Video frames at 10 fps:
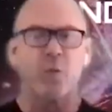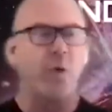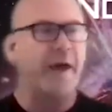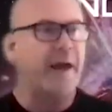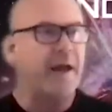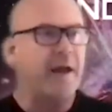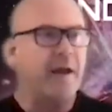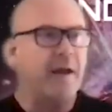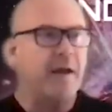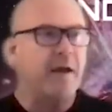
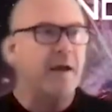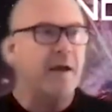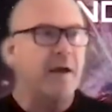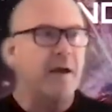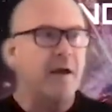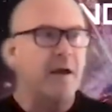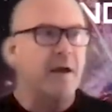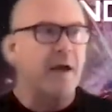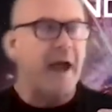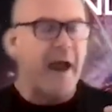We,
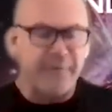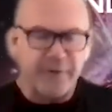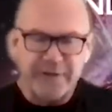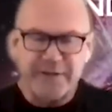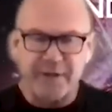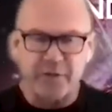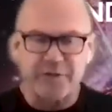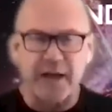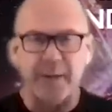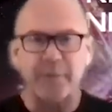every single
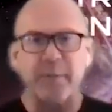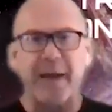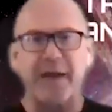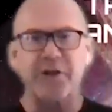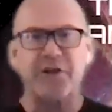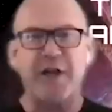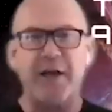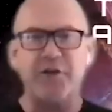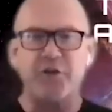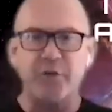time you make a
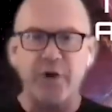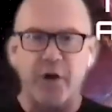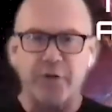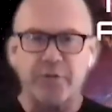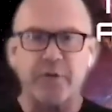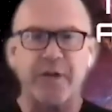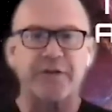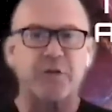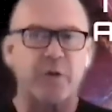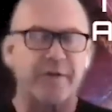change, you go through
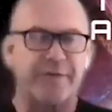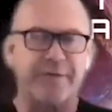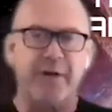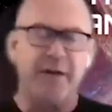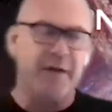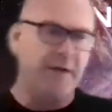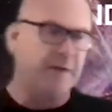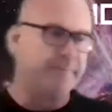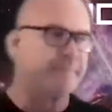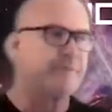this sort of
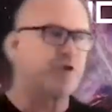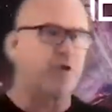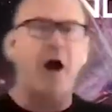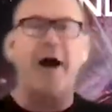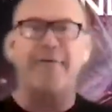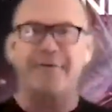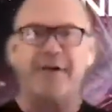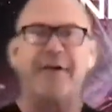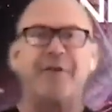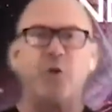trough,
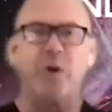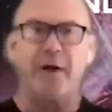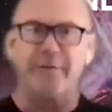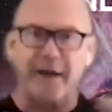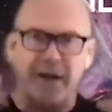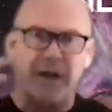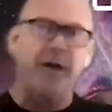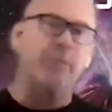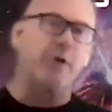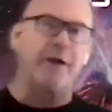if you will, of like,
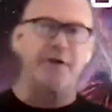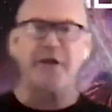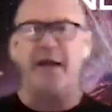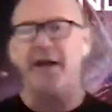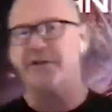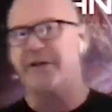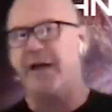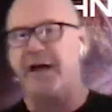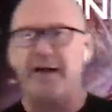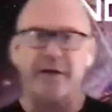oh boy, change.
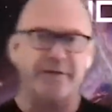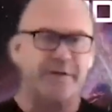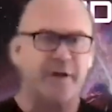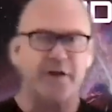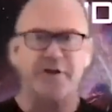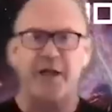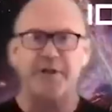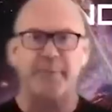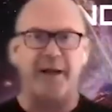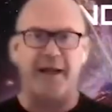God, how's this going to
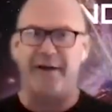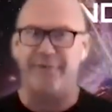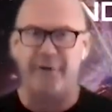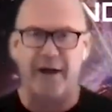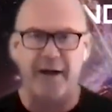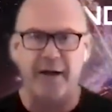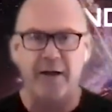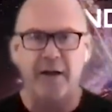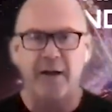change my life, right?